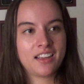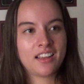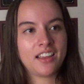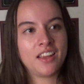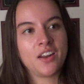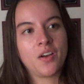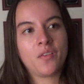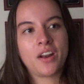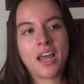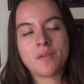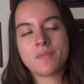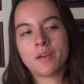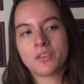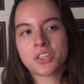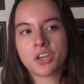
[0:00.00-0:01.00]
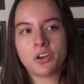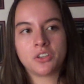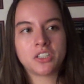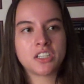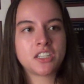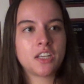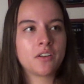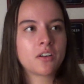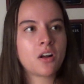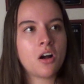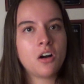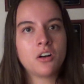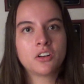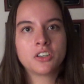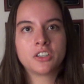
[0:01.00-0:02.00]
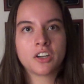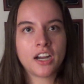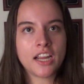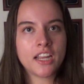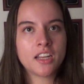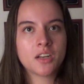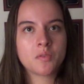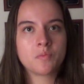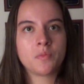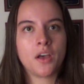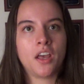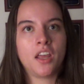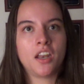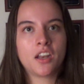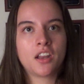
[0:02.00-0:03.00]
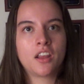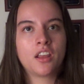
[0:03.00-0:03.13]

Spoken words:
You know, when I met with coaches, they were all great, but